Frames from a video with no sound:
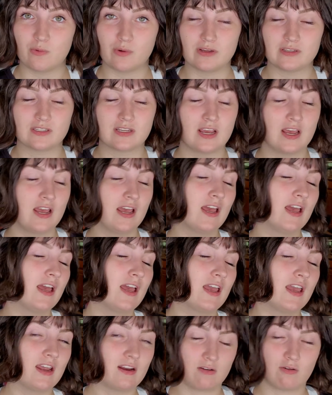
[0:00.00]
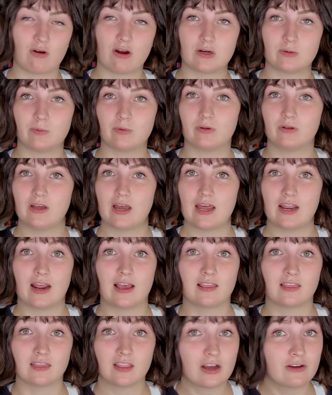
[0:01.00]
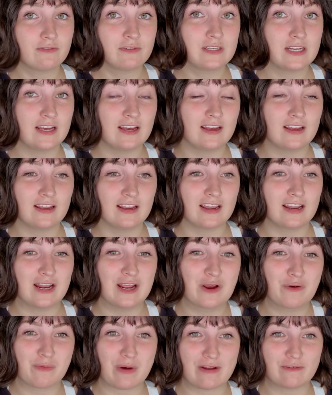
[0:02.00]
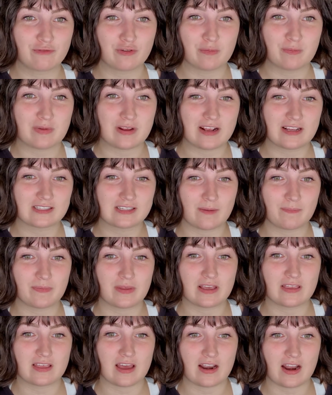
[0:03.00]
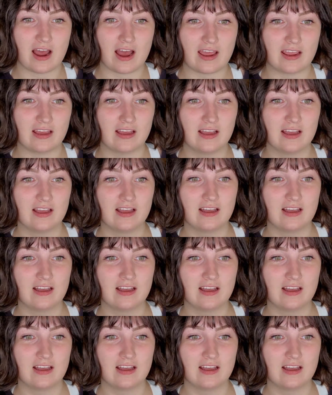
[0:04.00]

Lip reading: was incredible, and I loved it, and it went from being something that I